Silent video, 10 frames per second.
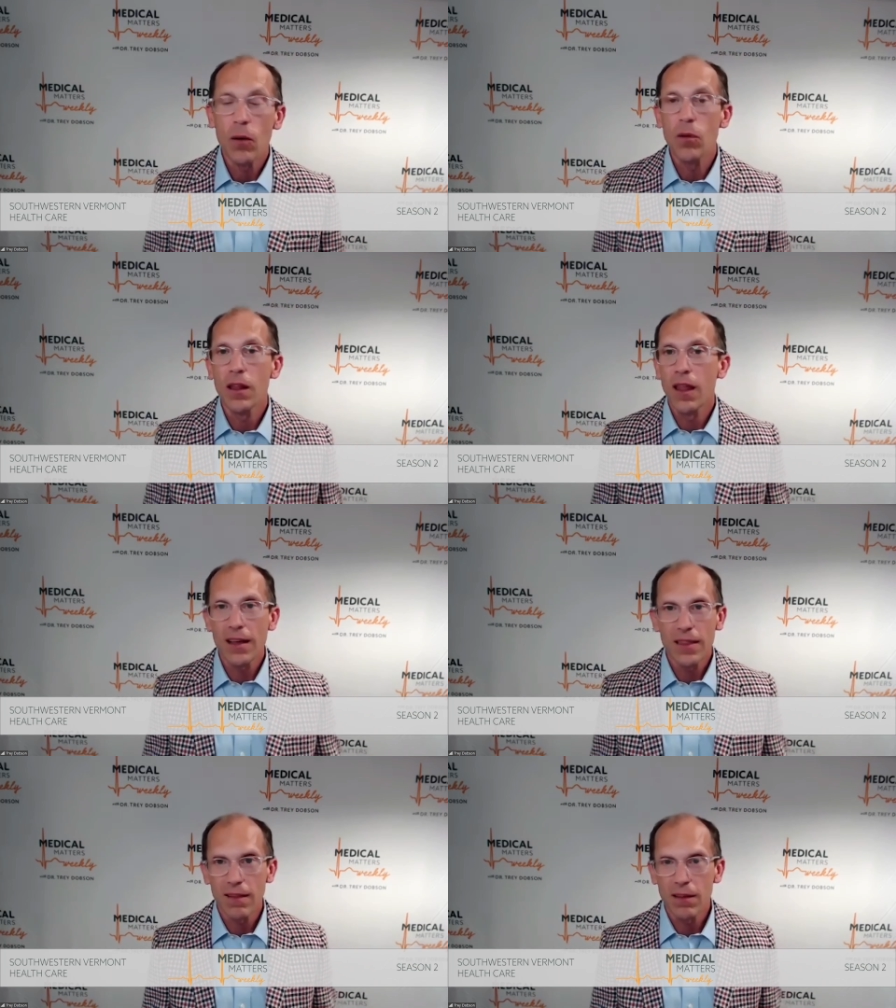So I really
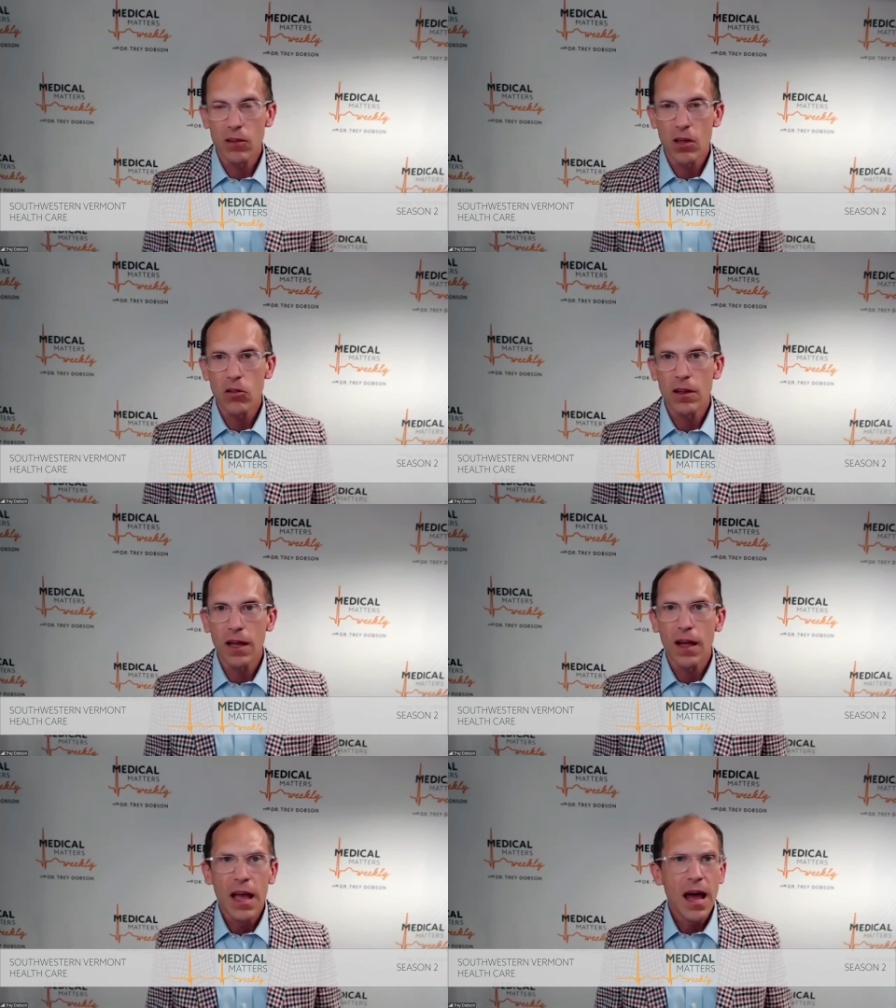like that suggestion.
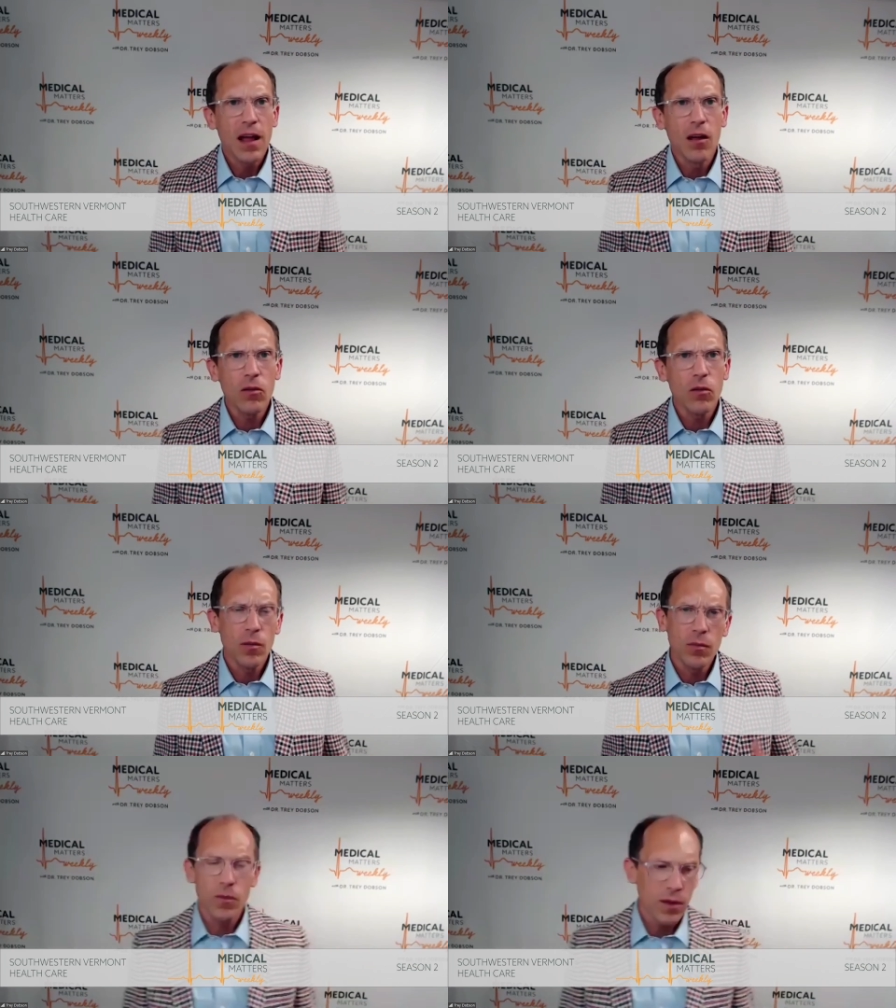I, I also
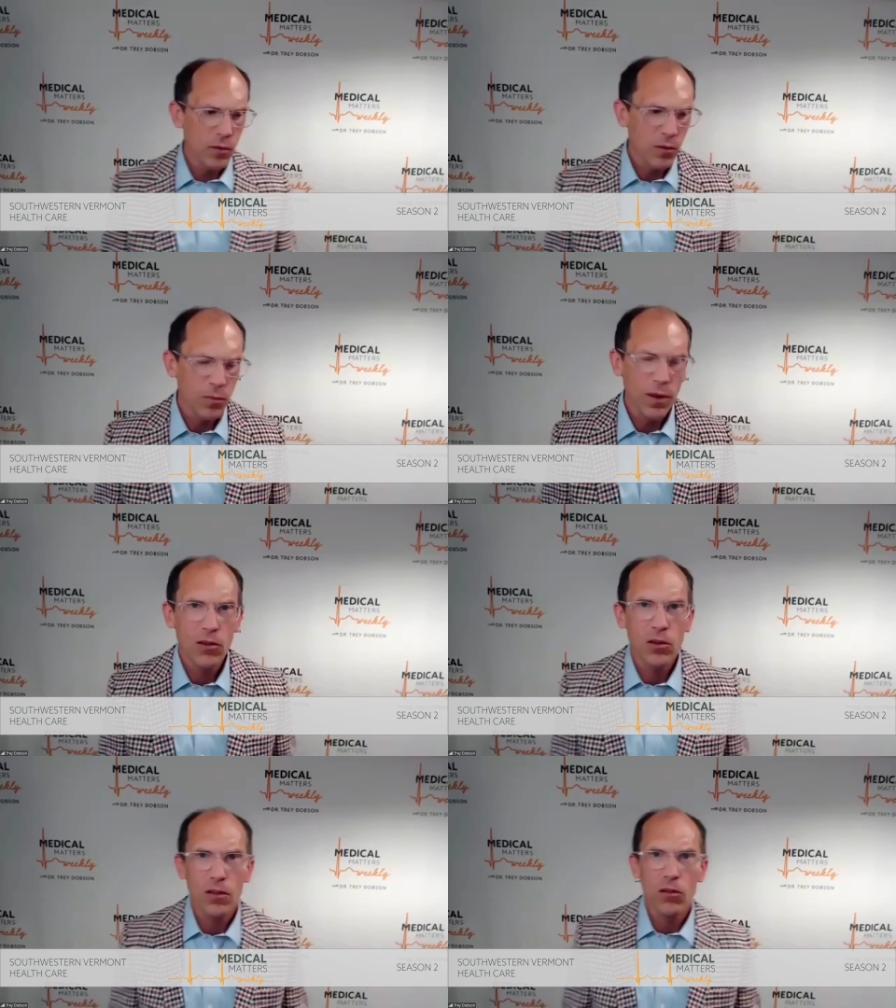sometimes
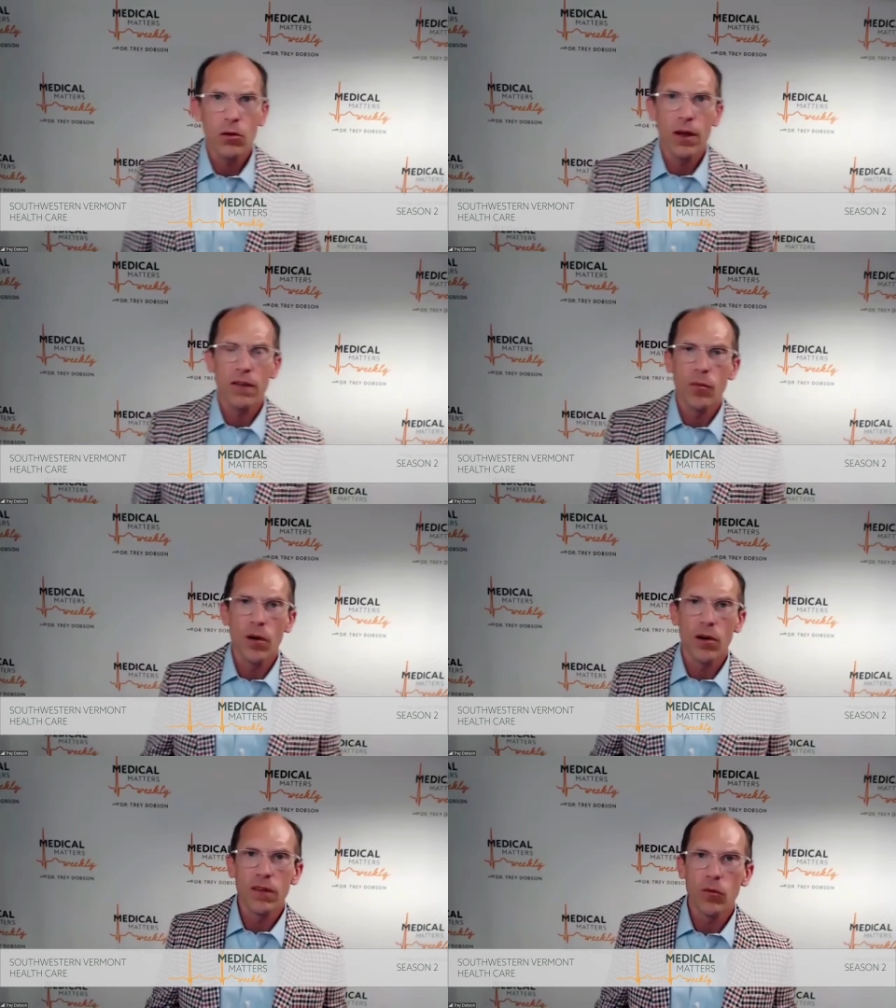speak with patients, you
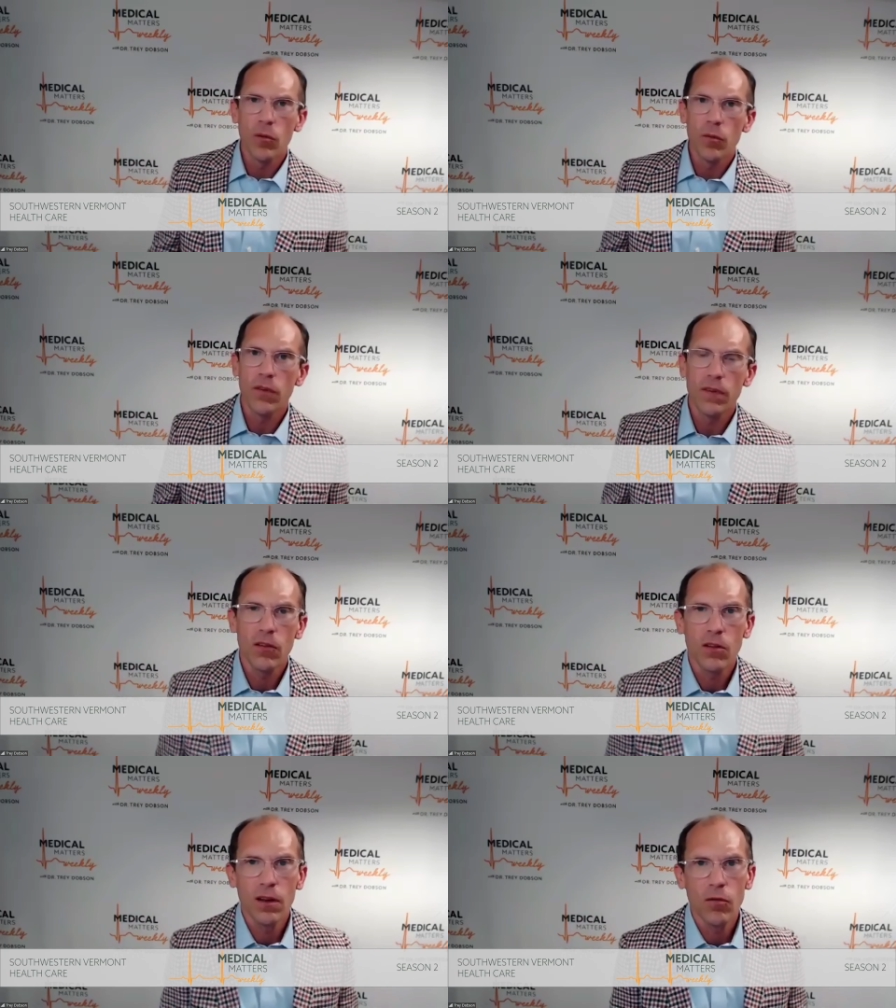know, as an emergency room
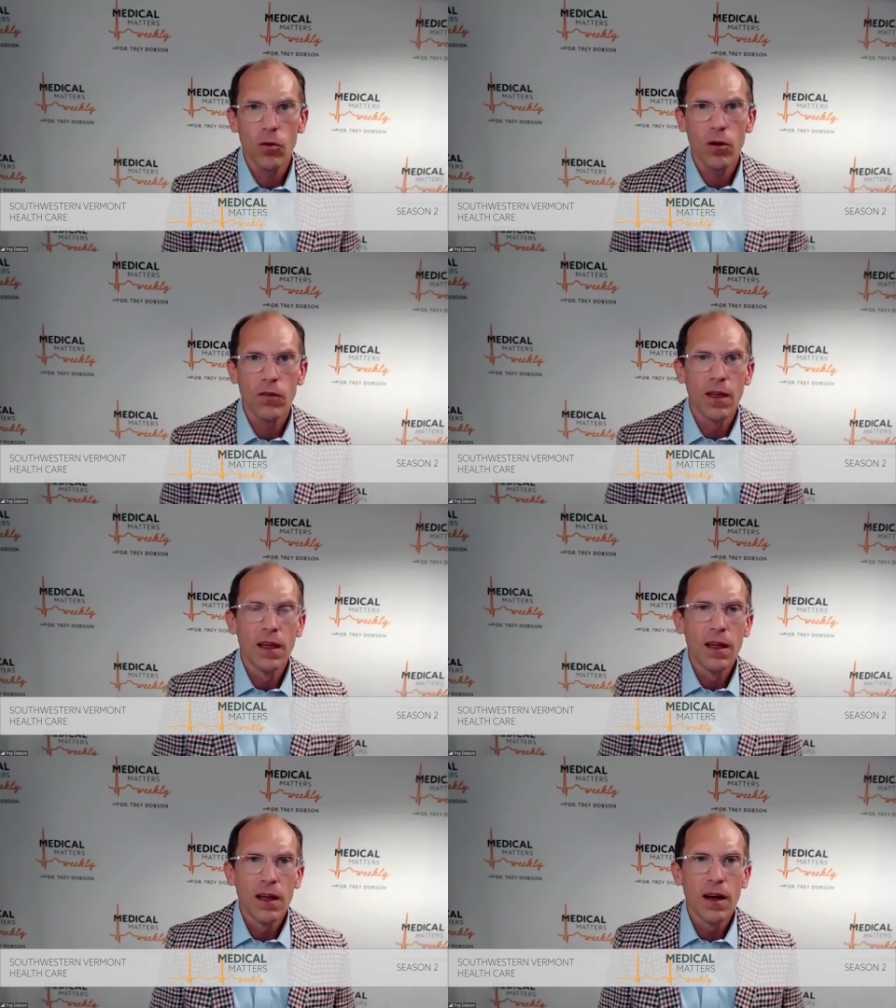physician, of course,